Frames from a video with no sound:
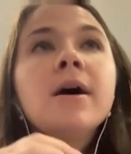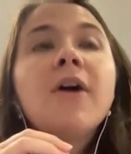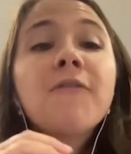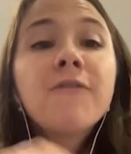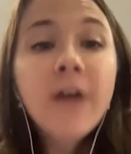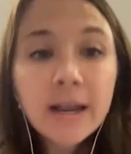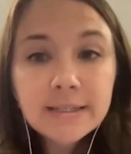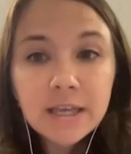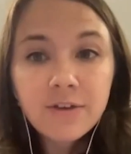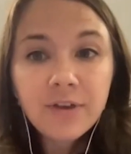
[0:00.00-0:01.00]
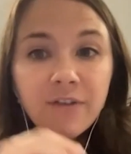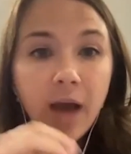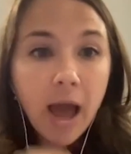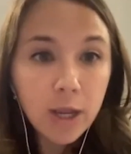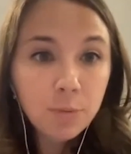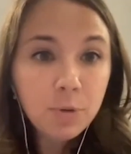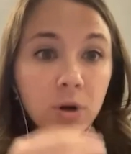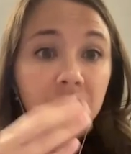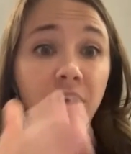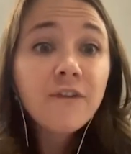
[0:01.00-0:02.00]
effective if I could be
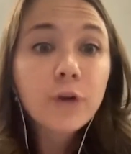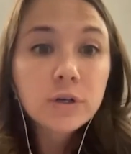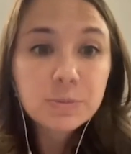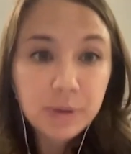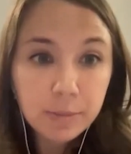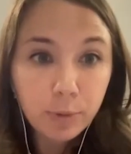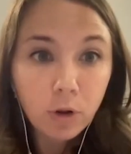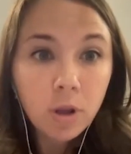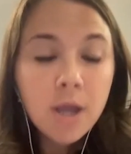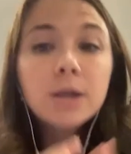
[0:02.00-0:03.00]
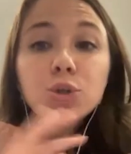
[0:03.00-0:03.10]
one of the first people